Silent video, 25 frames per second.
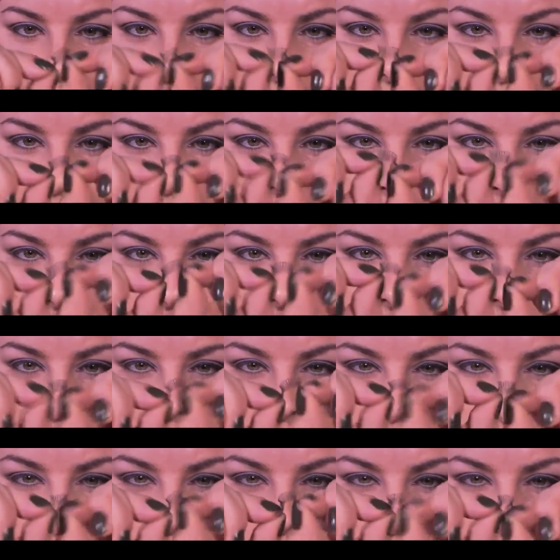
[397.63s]
Give it a bit of a
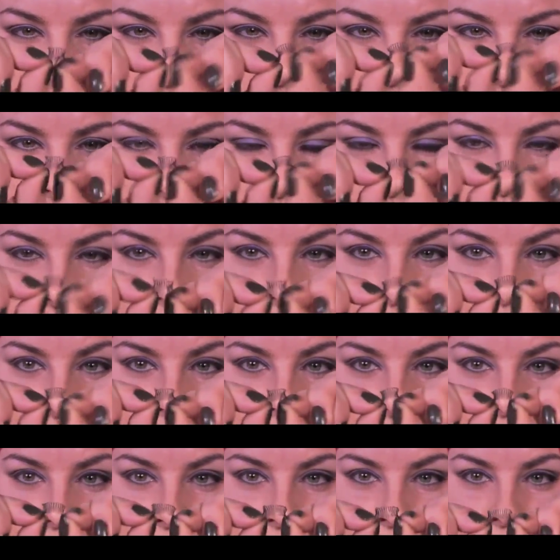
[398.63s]
twirl
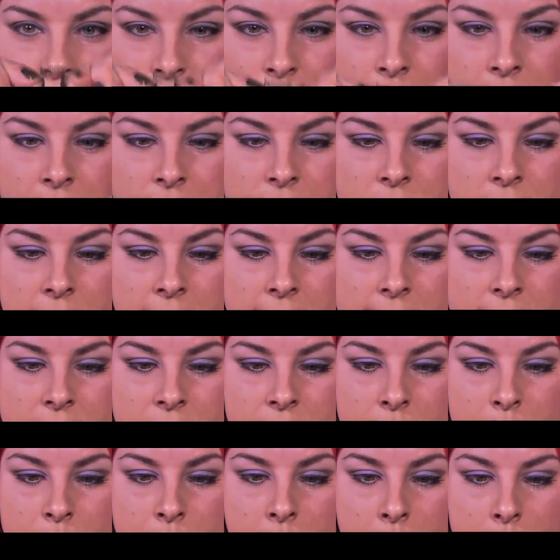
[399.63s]
just to make sure that's
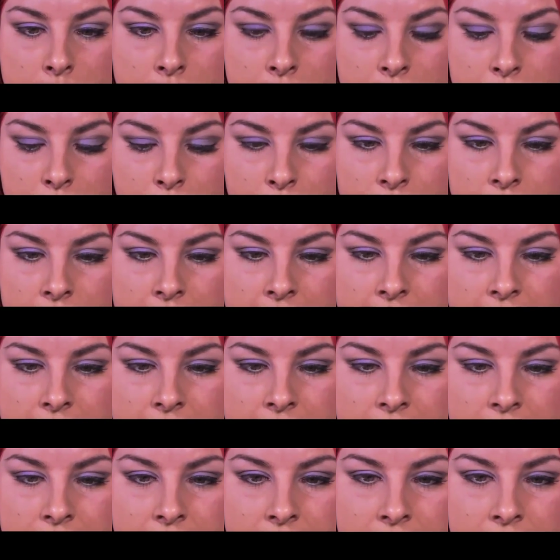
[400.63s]
going to pop on
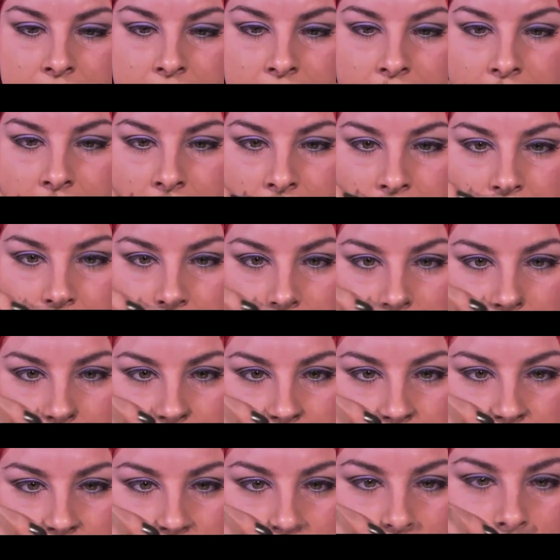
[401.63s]
alright, and
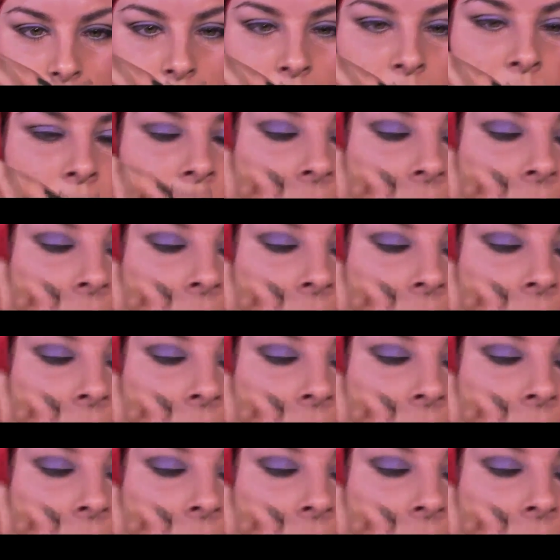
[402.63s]
off we go.